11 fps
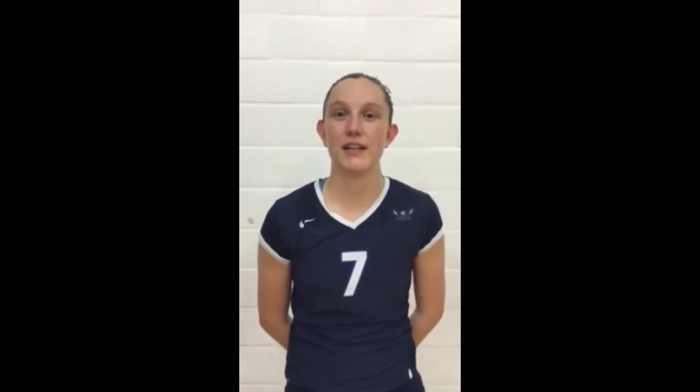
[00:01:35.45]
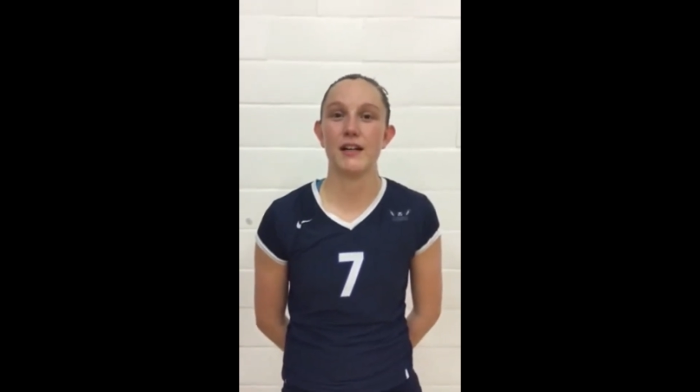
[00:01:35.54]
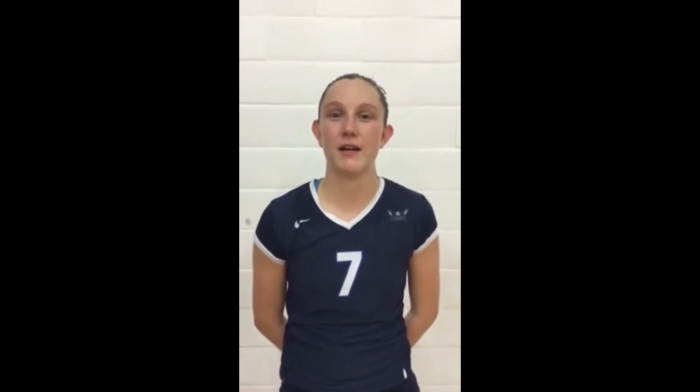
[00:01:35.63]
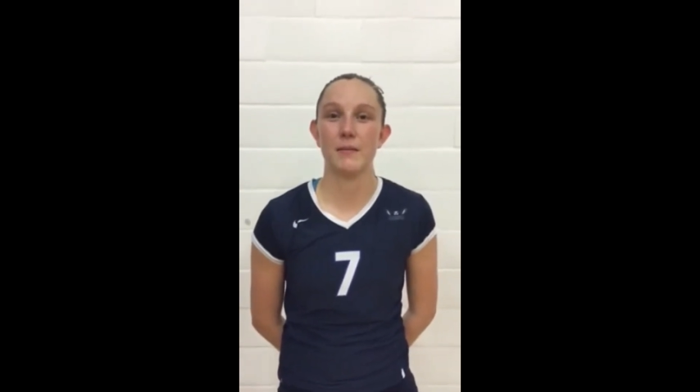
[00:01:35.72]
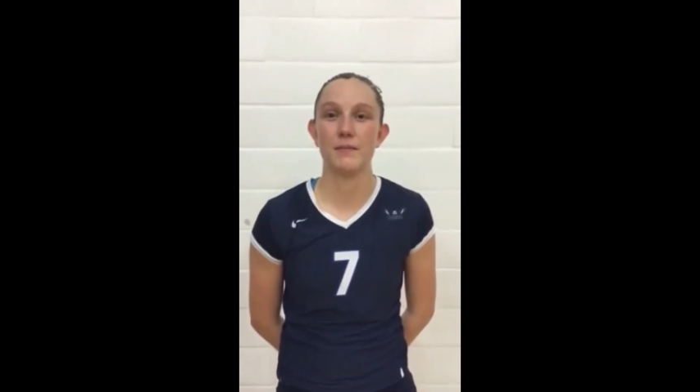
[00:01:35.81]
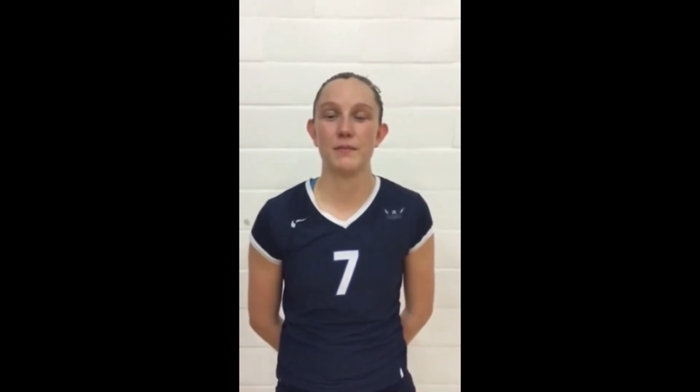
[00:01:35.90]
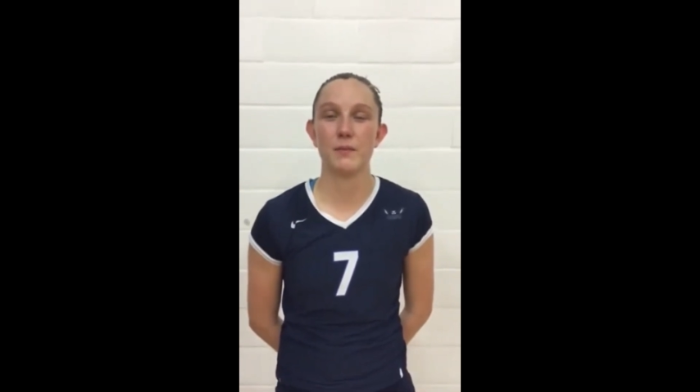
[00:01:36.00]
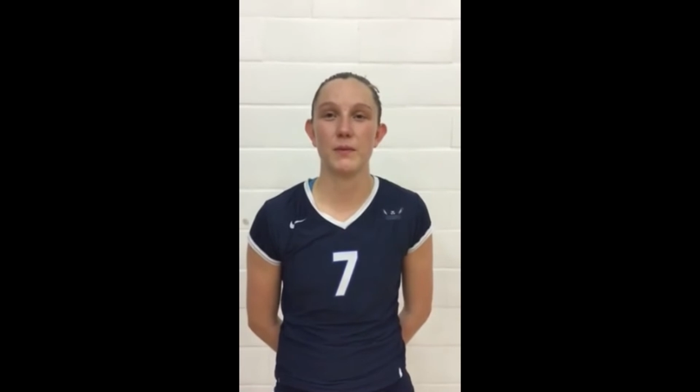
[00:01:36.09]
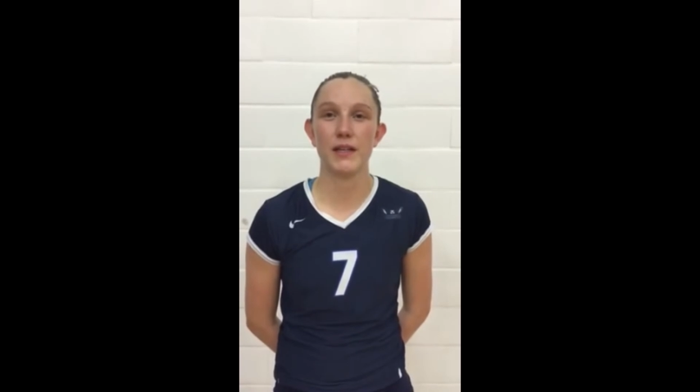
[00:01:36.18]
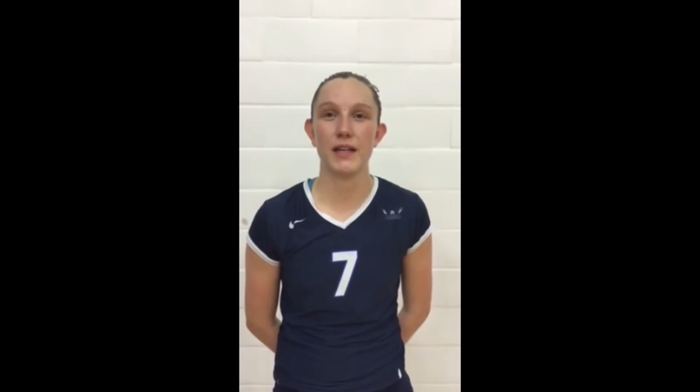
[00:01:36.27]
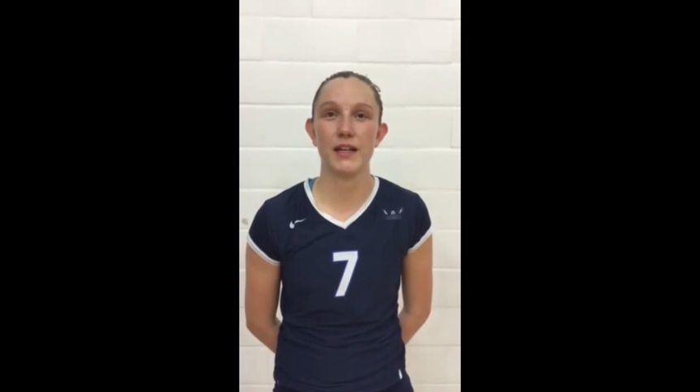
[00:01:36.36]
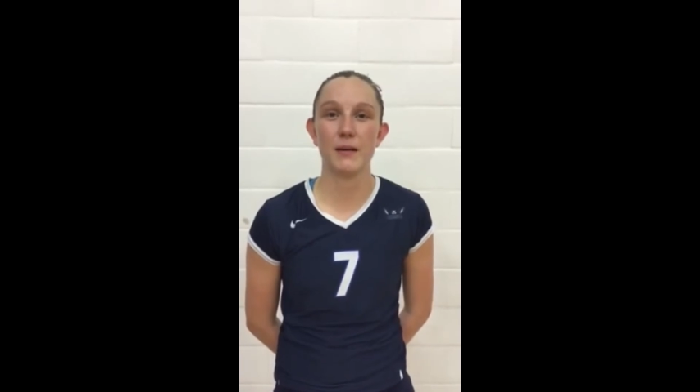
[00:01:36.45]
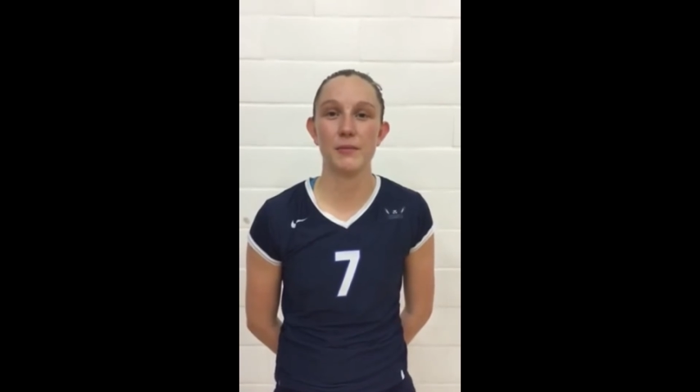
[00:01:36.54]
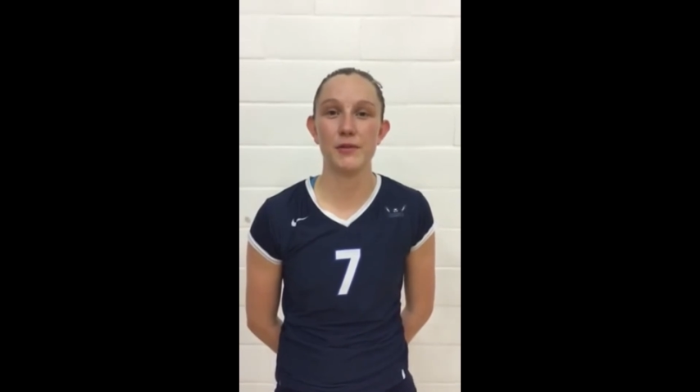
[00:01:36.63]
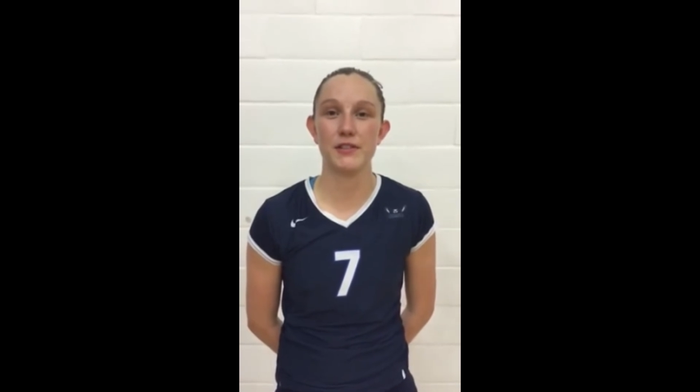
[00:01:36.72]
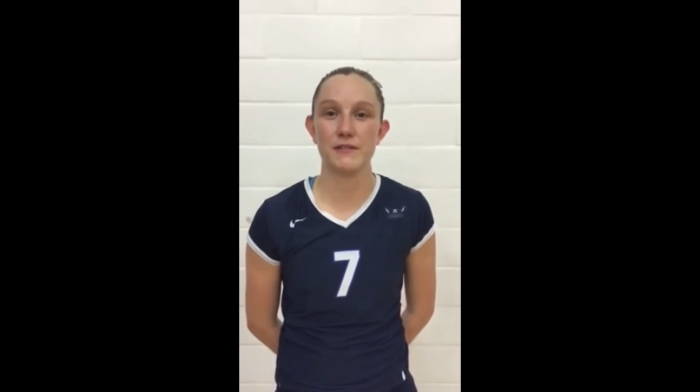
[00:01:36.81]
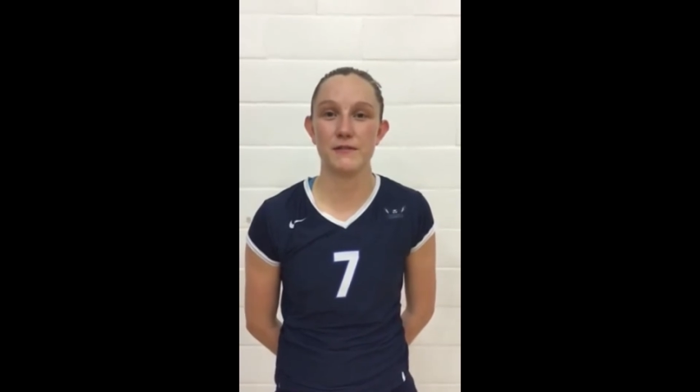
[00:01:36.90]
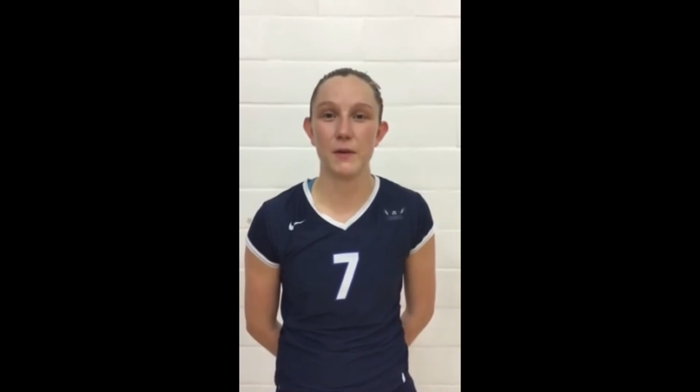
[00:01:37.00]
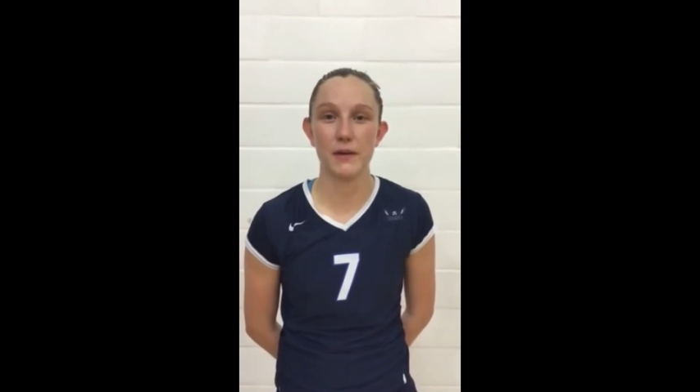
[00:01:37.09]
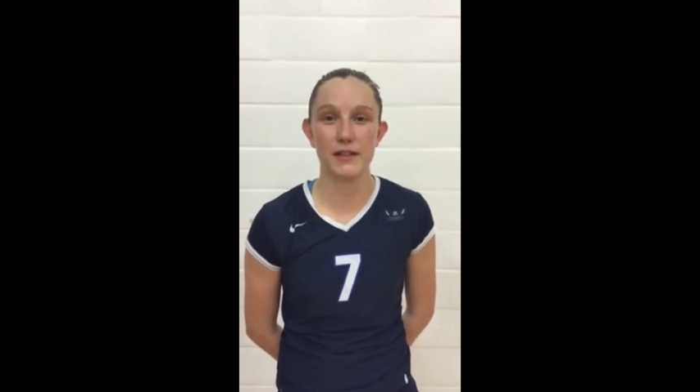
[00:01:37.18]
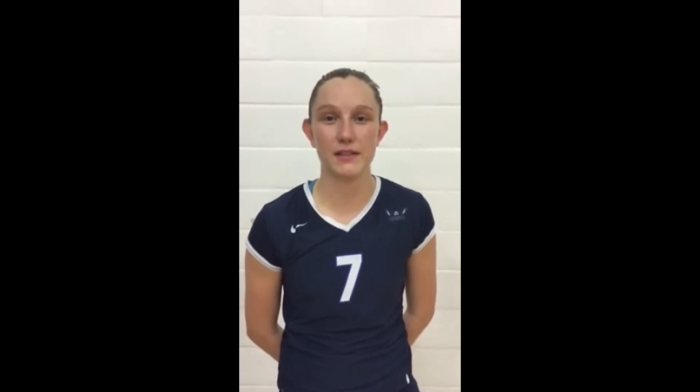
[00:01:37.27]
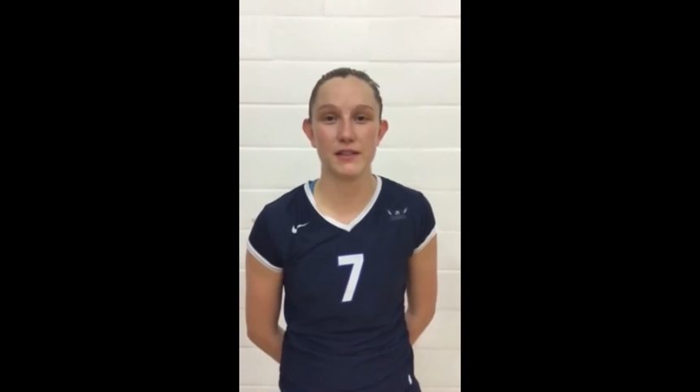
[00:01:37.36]
Um, we ended up losing
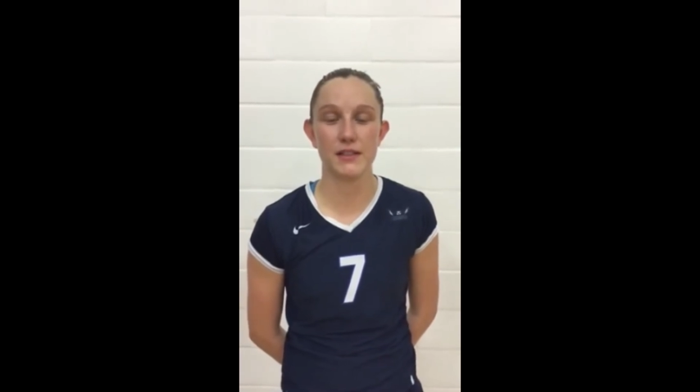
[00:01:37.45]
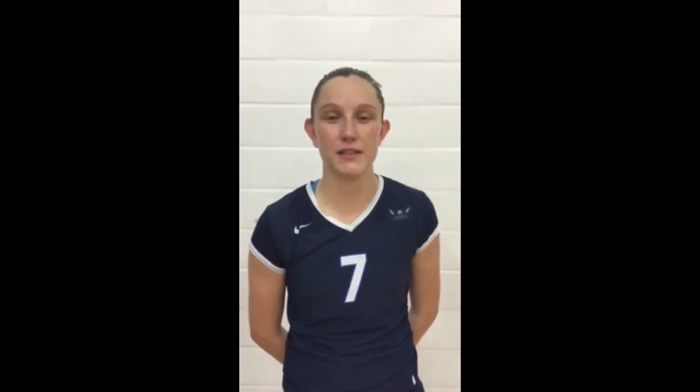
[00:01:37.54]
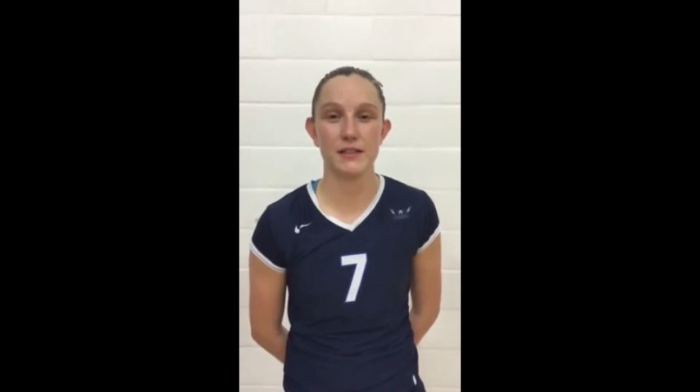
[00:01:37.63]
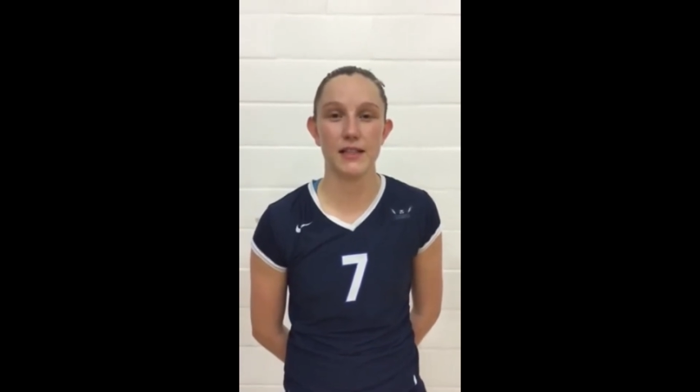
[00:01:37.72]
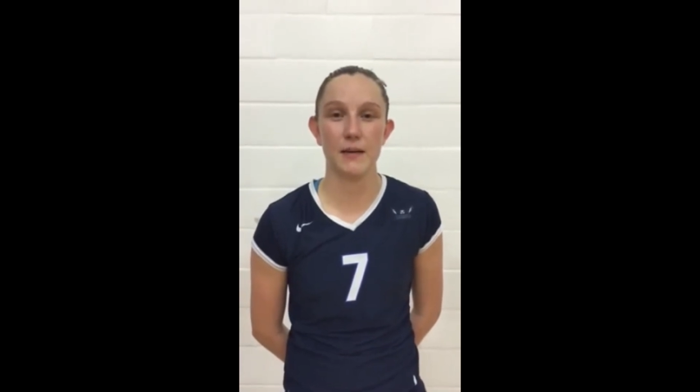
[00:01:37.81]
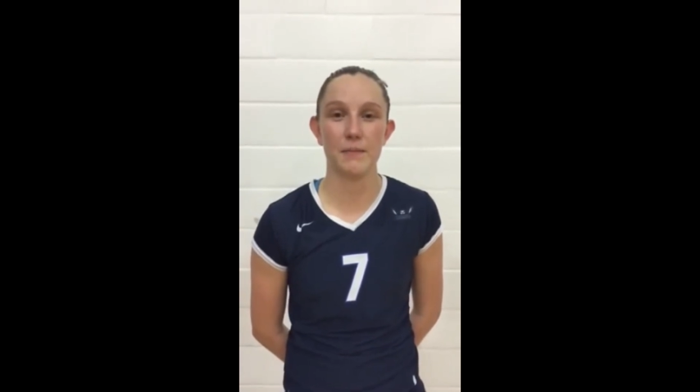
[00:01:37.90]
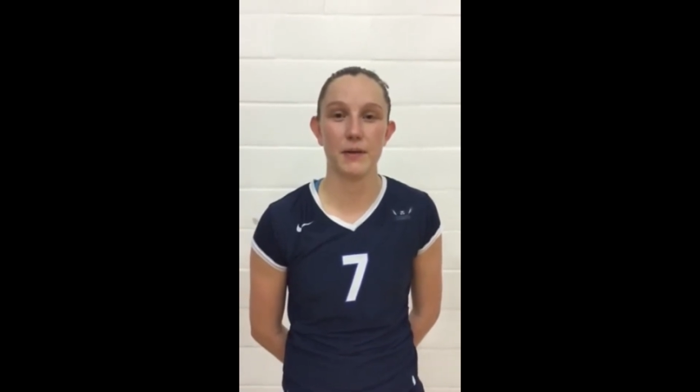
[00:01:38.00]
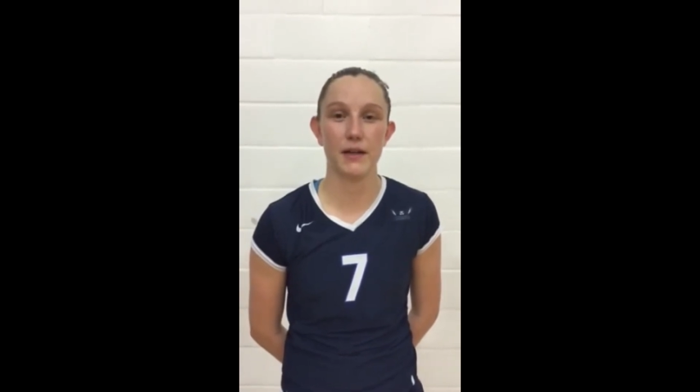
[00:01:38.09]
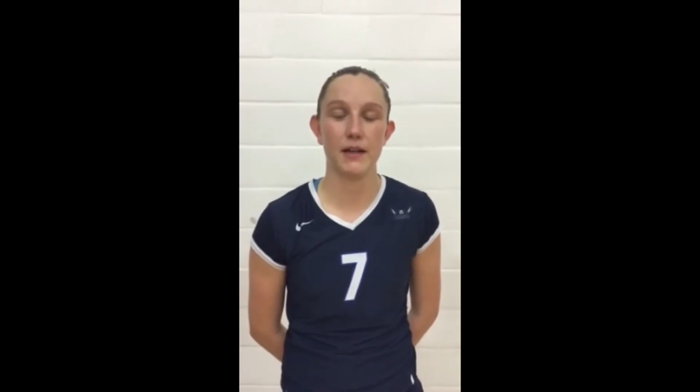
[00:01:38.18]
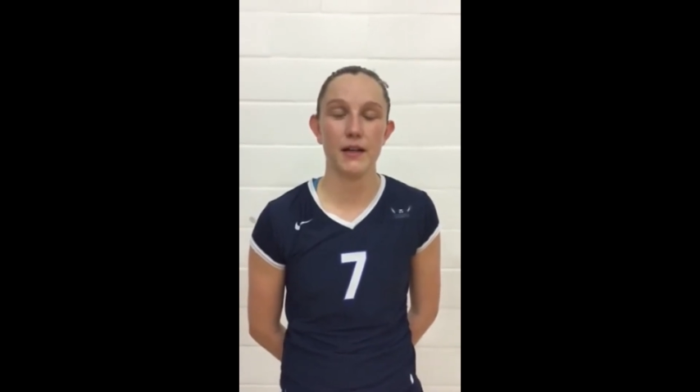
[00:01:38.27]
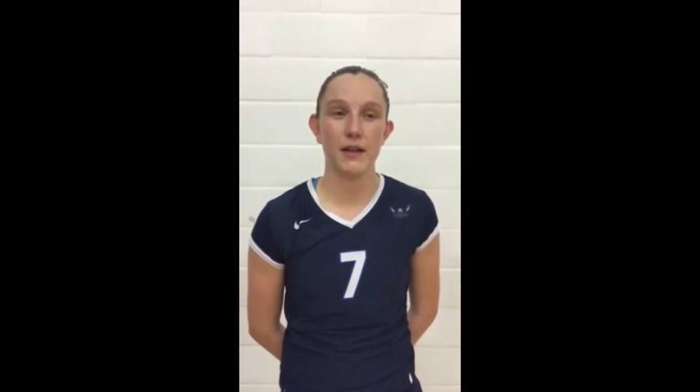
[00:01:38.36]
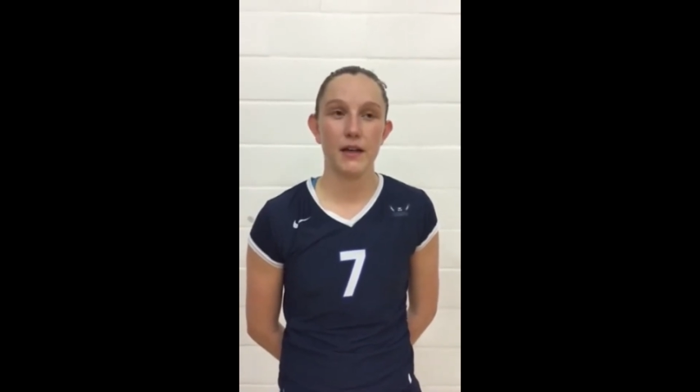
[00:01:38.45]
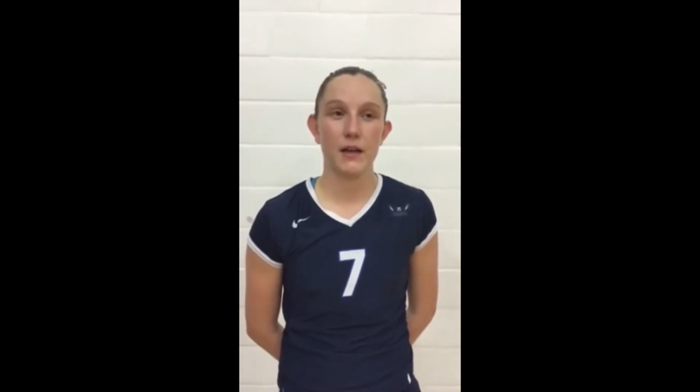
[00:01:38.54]
focus the third set, but